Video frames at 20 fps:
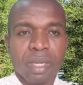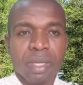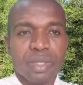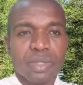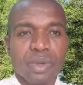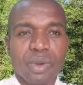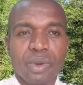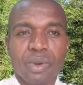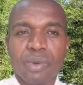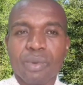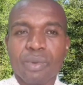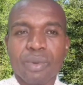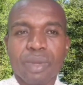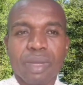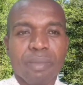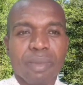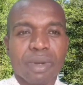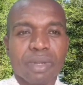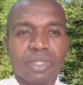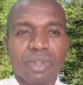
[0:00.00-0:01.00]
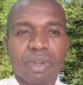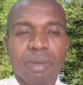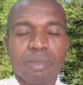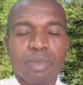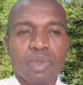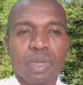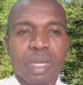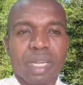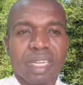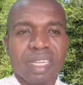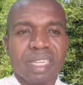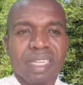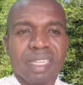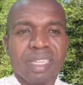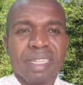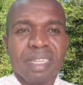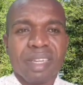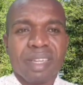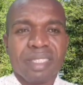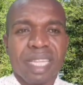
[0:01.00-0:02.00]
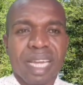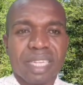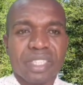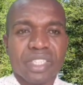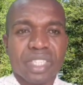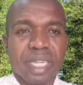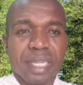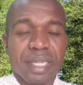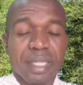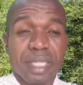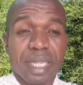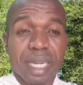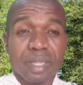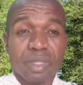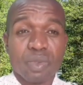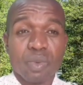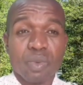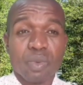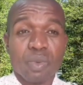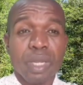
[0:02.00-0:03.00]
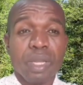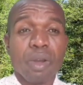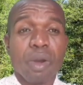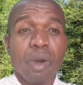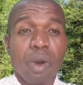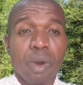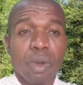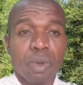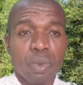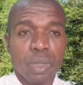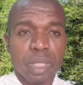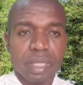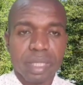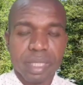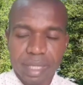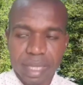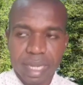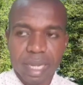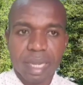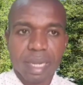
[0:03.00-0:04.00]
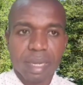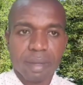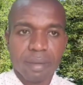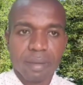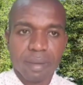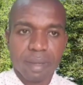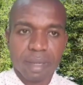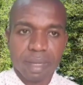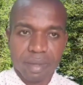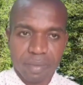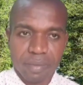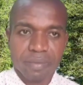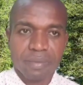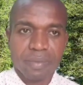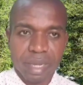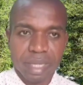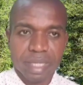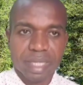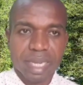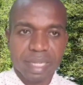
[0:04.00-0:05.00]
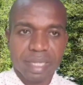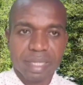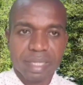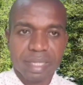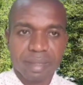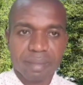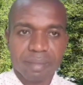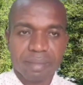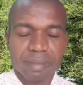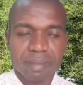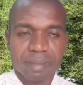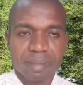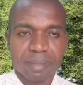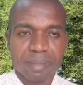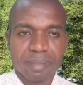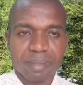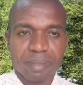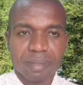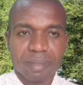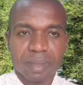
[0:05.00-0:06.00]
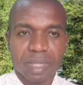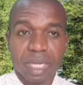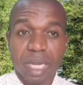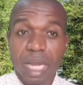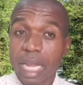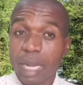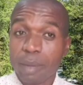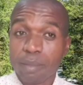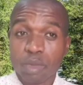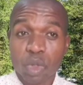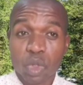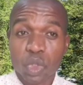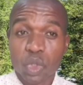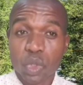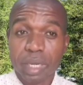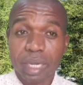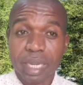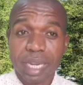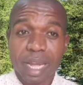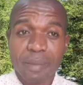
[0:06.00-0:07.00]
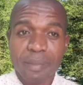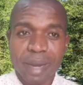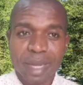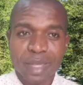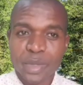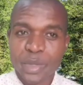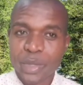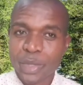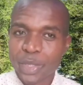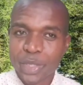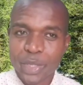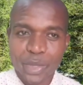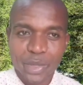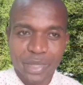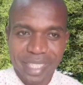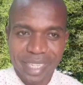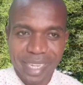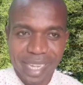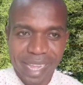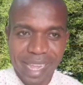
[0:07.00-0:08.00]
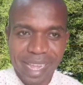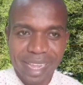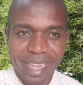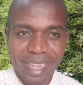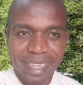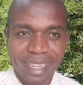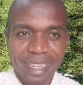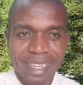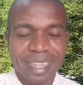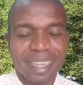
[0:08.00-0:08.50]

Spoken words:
So we must come to that stage that we all will desire for eternity. I am not talking about your church here.